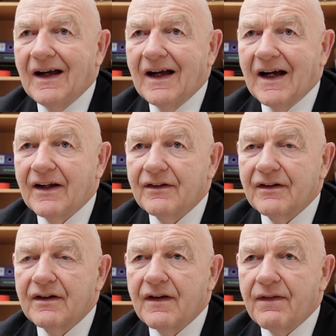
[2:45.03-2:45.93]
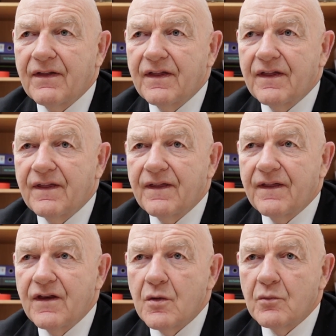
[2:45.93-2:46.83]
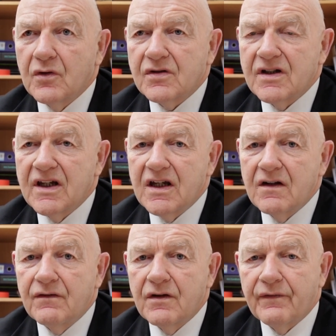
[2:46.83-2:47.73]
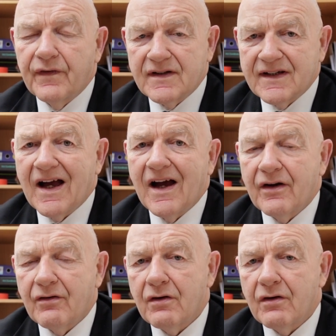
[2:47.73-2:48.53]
and you must leave the facade or